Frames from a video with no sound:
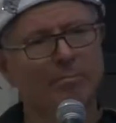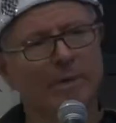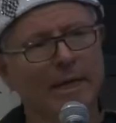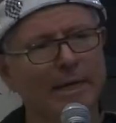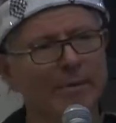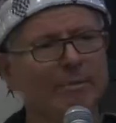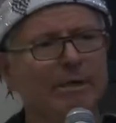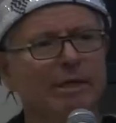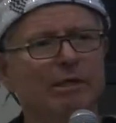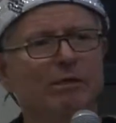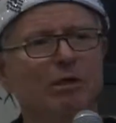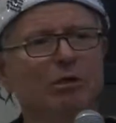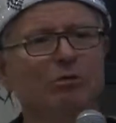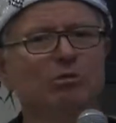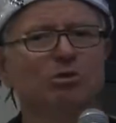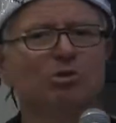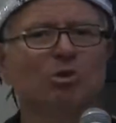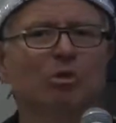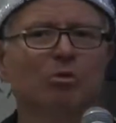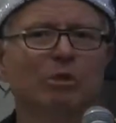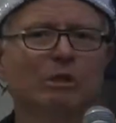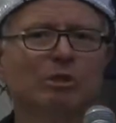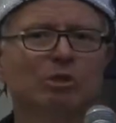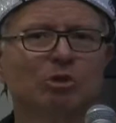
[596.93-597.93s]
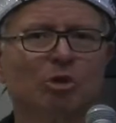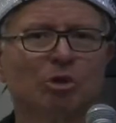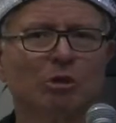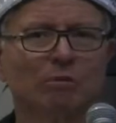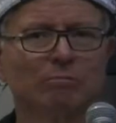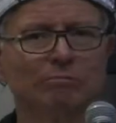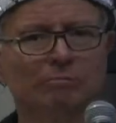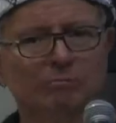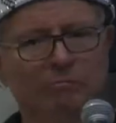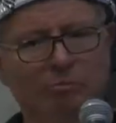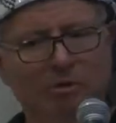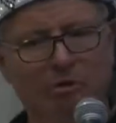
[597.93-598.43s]
Anyway, long story
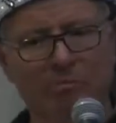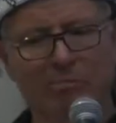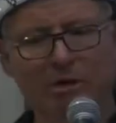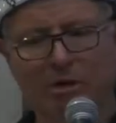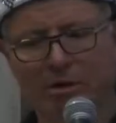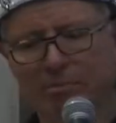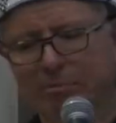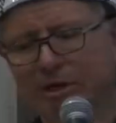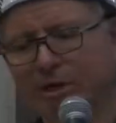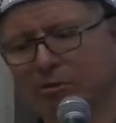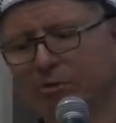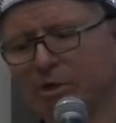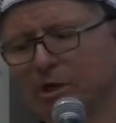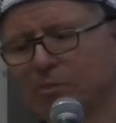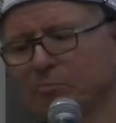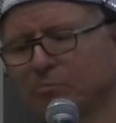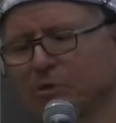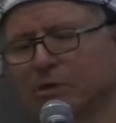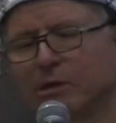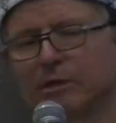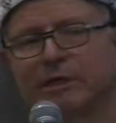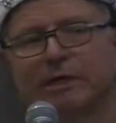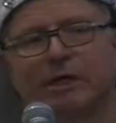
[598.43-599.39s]
short, we bury my grandpa,